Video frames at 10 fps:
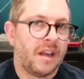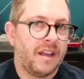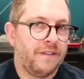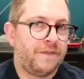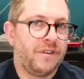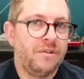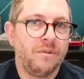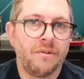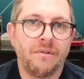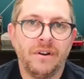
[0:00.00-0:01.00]
if you
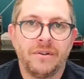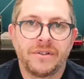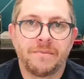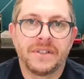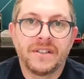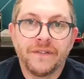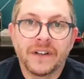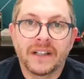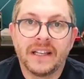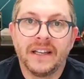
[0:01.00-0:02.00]
don't know
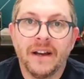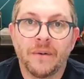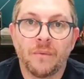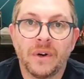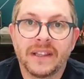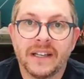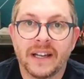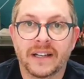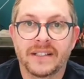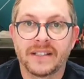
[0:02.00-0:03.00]
specifically yet what the
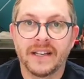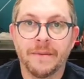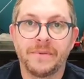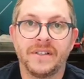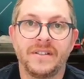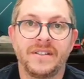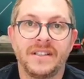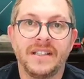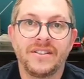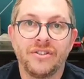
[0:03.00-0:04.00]
next step is,
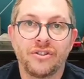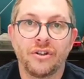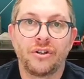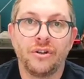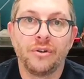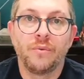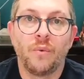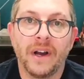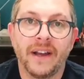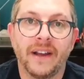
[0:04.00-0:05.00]
this is a good
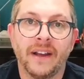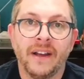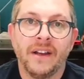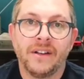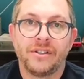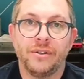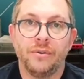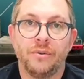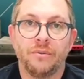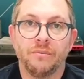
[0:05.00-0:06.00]
way
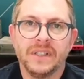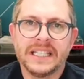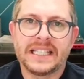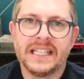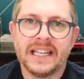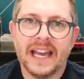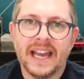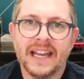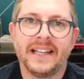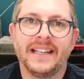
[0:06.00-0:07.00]
to really see,
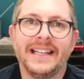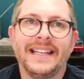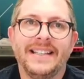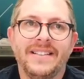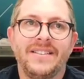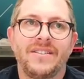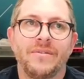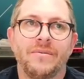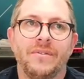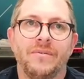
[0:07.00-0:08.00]
hey, is
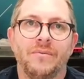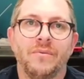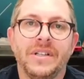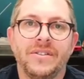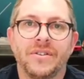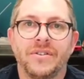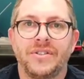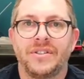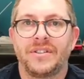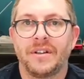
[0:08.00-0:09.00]

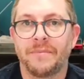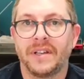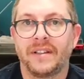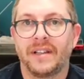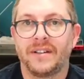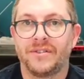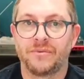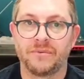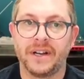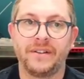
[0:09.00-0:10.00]
research something that
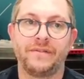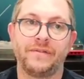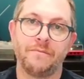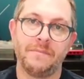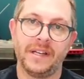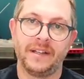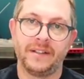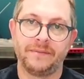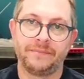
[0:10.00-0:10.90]
is right for me?